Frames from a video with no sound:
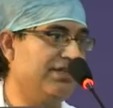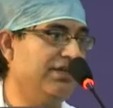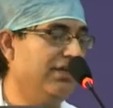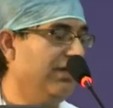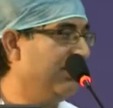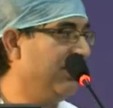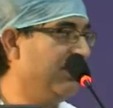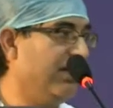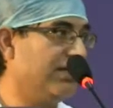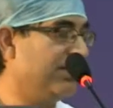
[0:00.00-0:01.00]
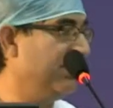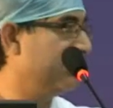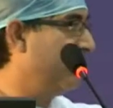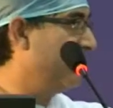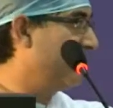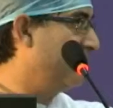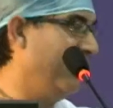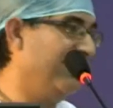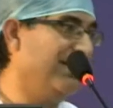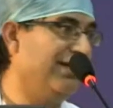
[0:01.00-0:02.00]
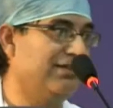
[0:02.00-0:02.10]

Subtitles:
that the large sheath size and